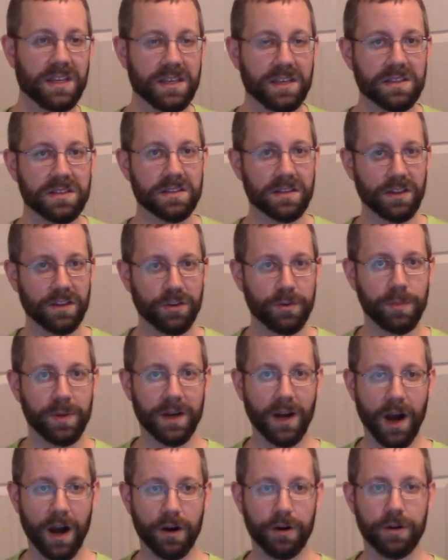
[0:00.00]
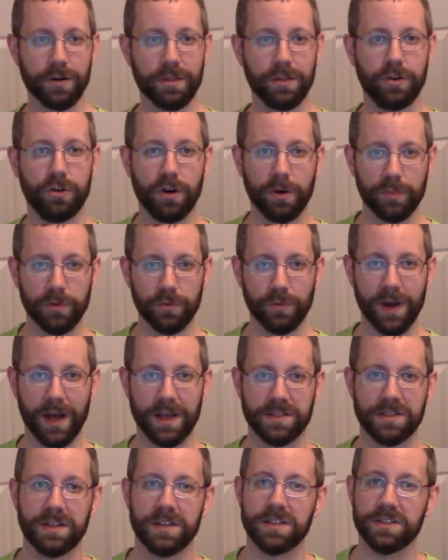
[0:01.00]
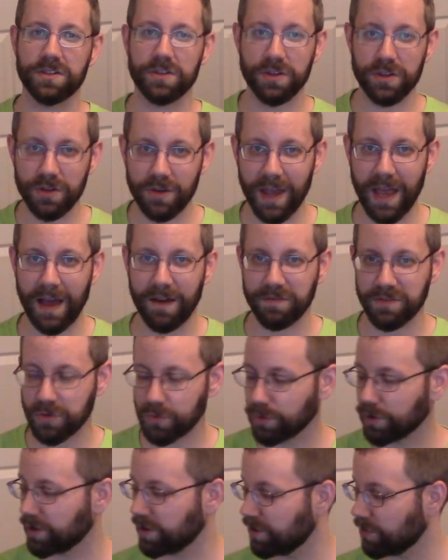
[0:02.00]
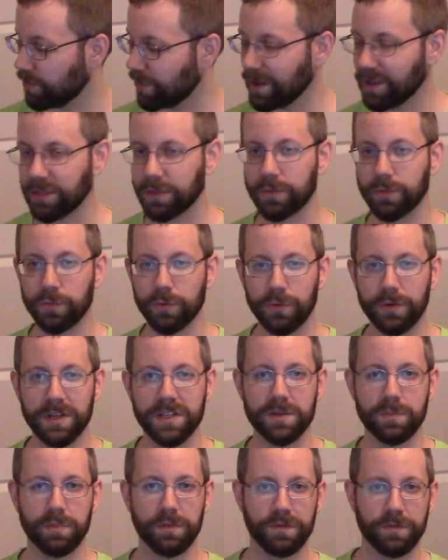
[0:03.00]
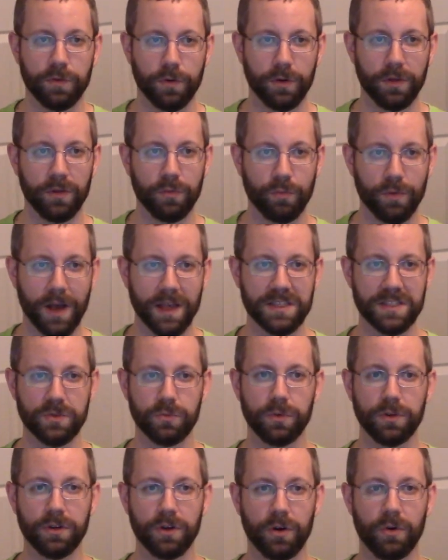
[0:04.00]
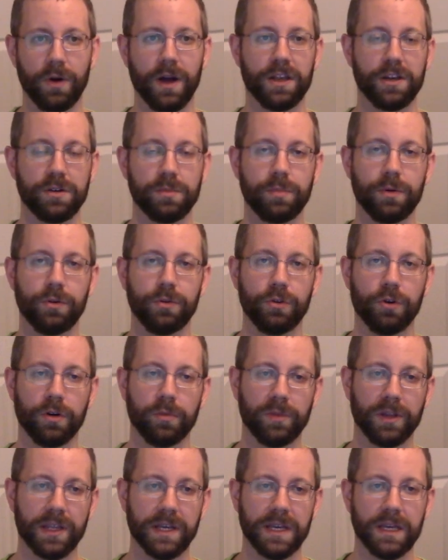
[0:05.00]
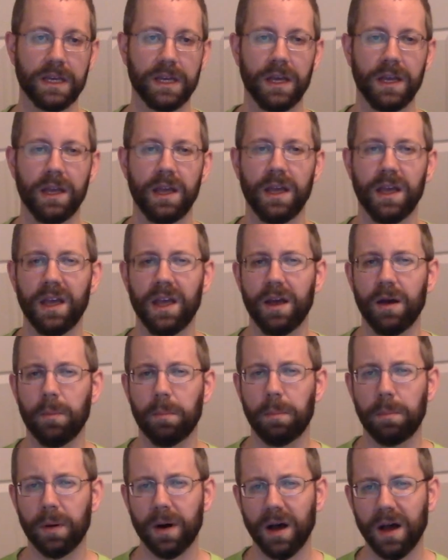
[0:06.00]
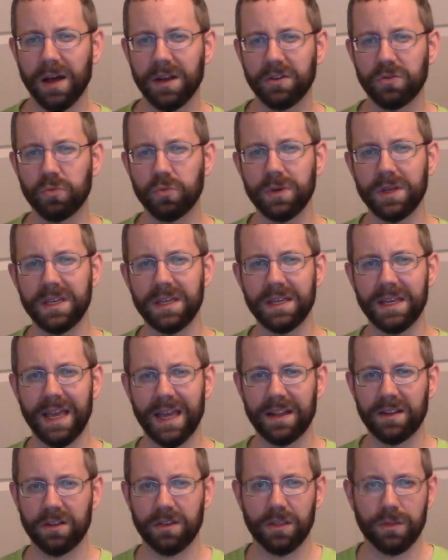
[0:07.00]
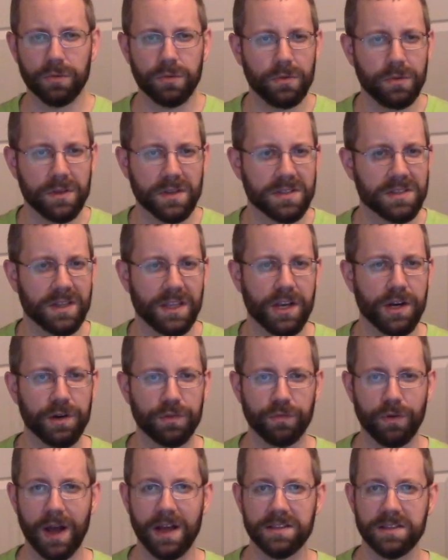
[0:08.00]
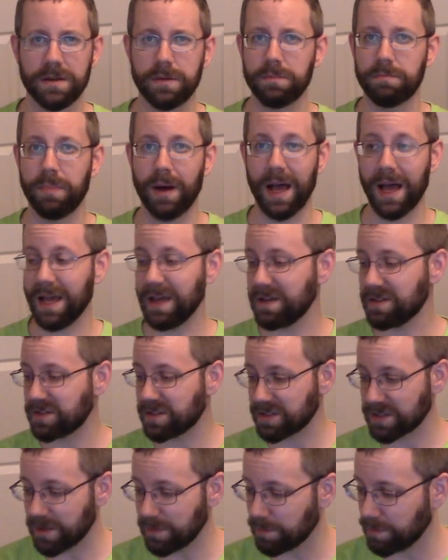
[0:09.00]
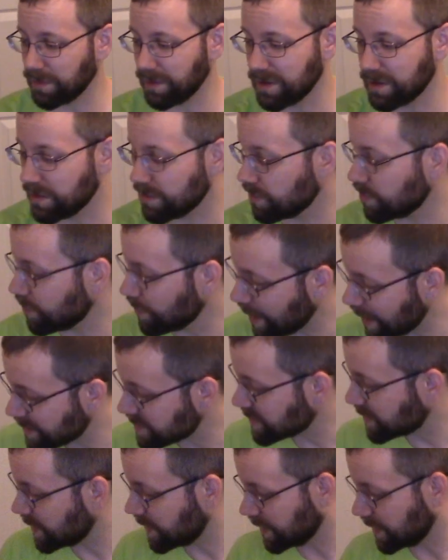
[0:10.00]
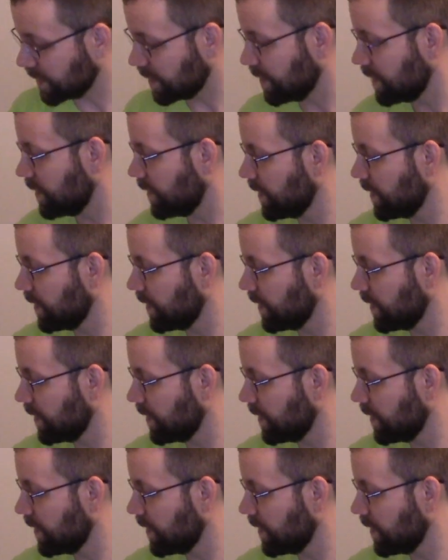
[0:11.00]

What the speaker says: is a little bit harder than normal rosin, and so you have to work your way through it before the rosin will go on your bow normally. But we get through this layer of rosin by simply rosining.